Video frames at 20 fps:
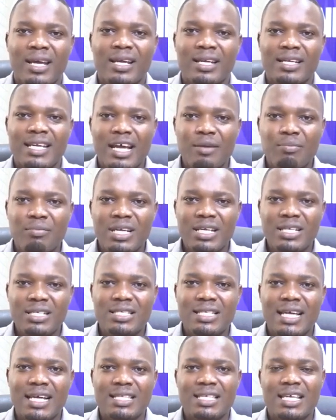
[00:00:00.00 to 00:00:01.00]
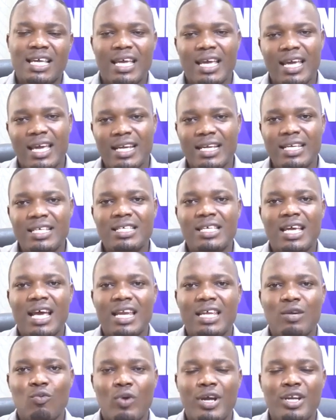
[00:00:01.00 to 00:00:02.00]
That means that
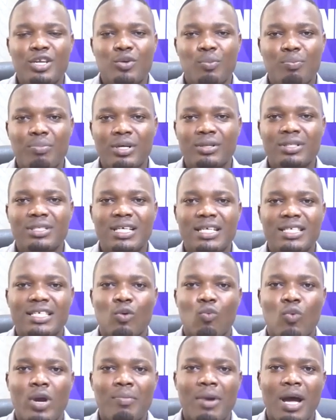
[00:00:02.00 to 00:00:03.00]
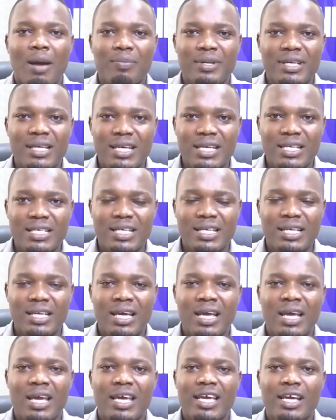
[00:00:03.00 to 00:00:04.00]
initially, when you build just a web application,
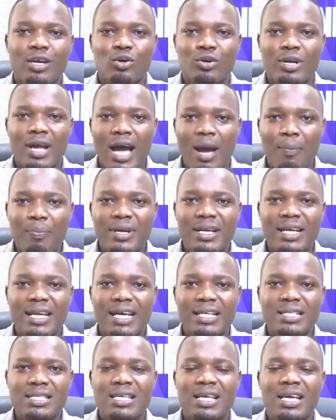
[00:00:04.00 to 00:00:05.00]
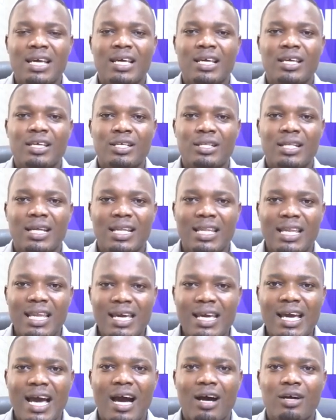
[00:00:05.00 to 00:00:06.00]
it could happen that the
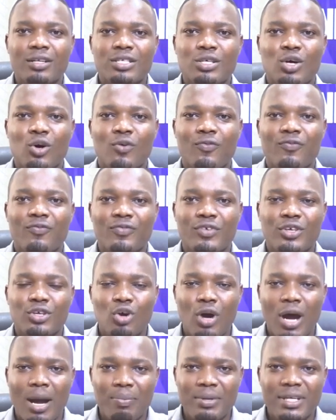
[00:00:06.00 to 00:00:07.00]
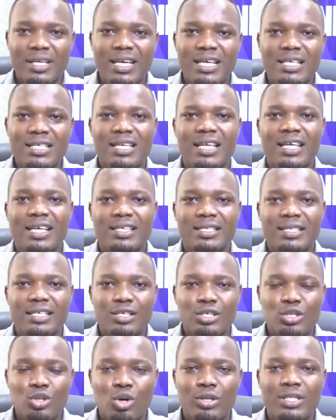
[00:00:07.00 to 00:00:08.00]
layout of your application is
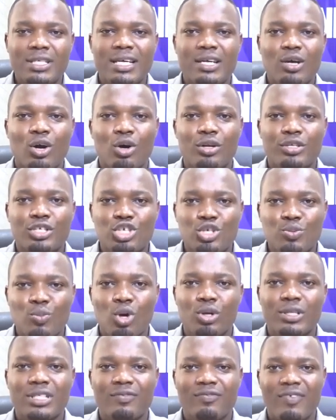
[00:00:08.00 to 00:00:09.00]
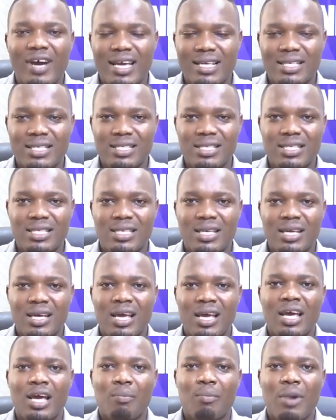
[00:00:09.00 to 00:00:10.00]
distorted on small devices.
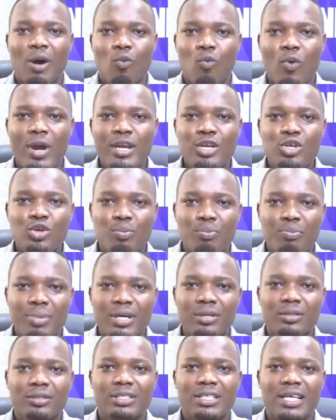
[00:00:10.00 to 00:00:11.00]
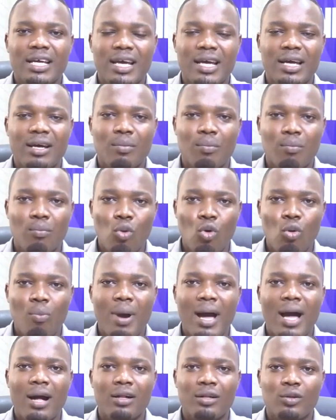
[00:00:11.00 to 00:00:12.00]
But when you build a
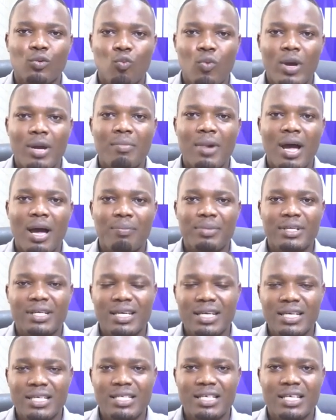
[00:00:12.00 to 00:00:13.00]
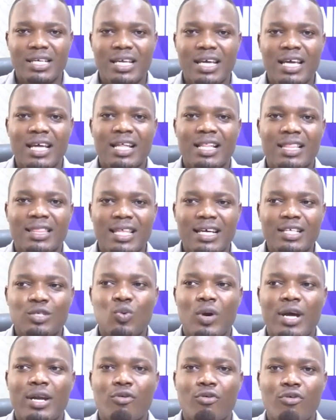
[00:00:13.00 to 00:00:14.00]
mobile web application, that
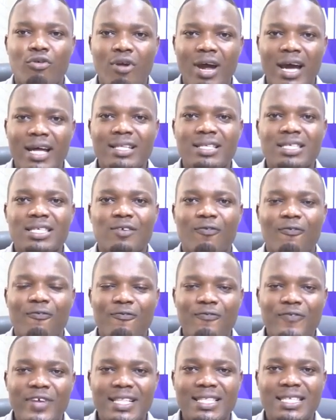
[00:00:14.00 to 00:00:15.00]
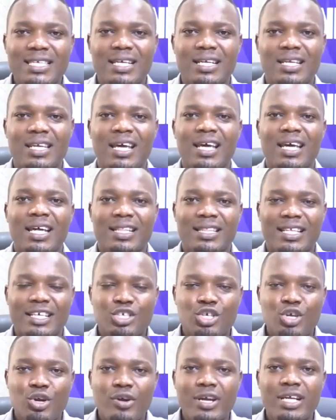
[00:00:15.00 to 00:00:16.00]
one runs fitting the
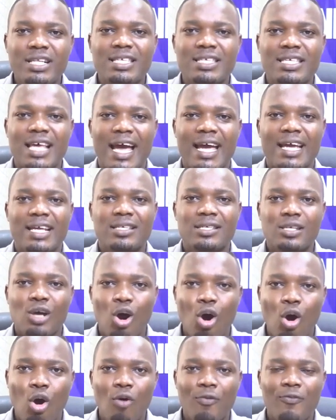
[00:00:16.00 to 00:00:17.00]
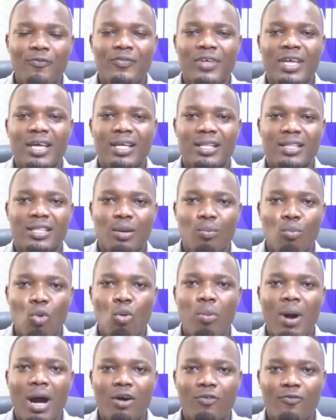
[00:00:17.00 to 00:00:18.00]
screen size of the
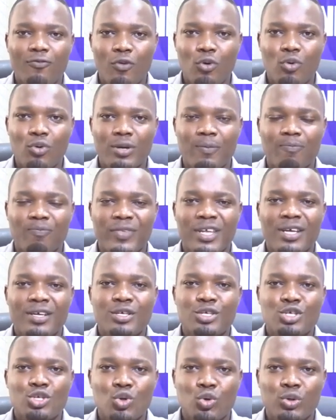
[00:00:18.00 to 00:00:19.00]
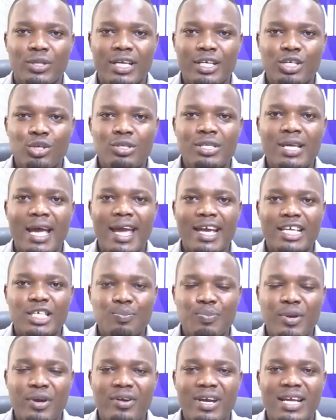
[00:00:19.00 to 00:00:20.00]
mobile phone. So the user
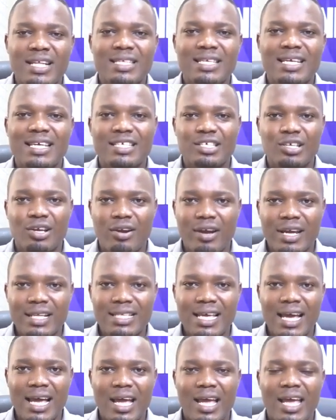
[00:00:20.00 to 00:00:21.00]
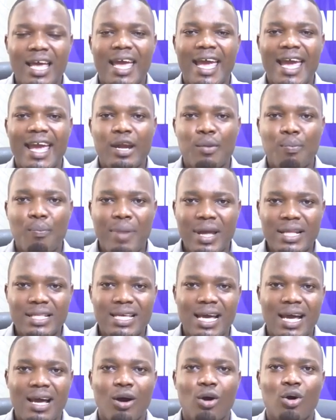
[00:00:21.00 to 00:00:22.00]
experience is greater and
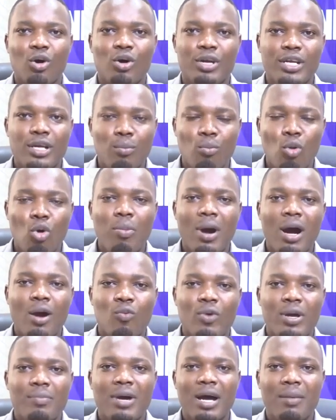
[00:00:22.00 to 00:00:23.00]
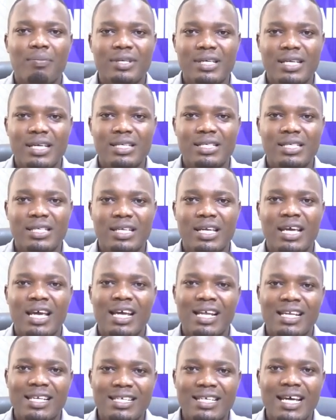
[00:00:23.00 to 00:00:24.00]
better on a mobile web application
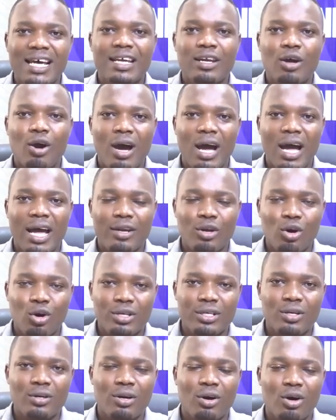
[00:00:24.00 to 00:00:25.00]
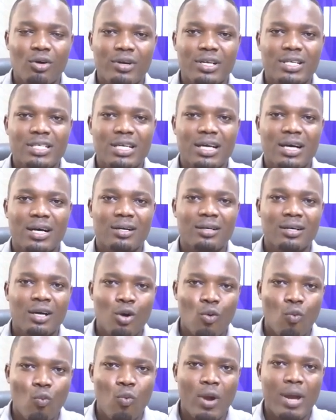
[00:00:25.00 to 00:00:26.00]
than an original
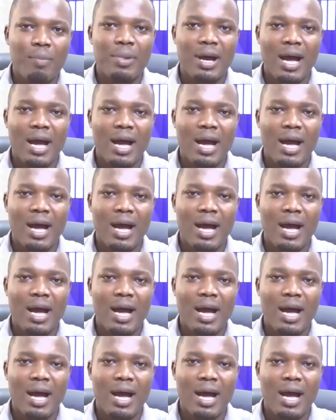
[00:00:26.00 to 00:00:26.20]
web